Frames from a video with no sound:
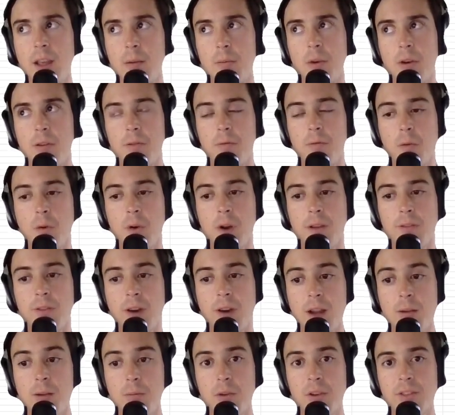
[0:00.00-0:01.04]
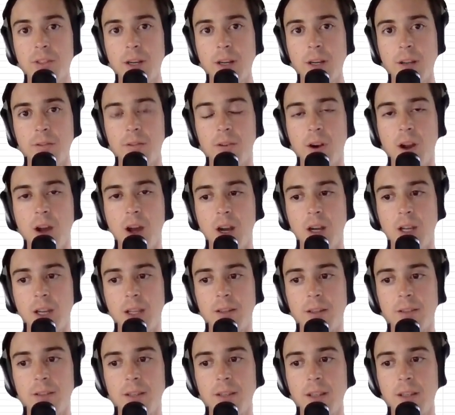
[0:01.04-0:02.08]
but 45% of their
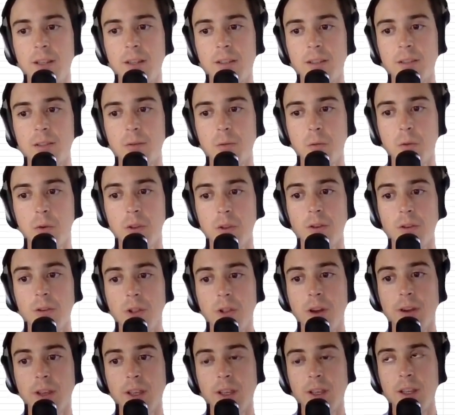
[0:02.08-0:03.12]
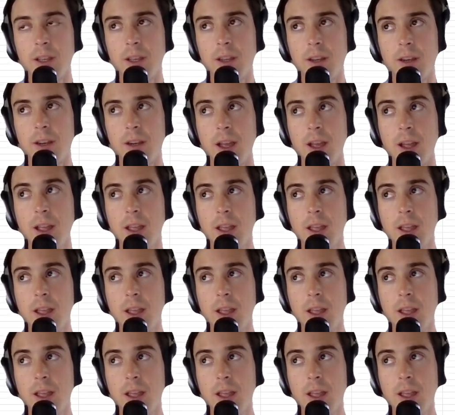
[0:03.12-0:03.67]
audience is, where they're logging in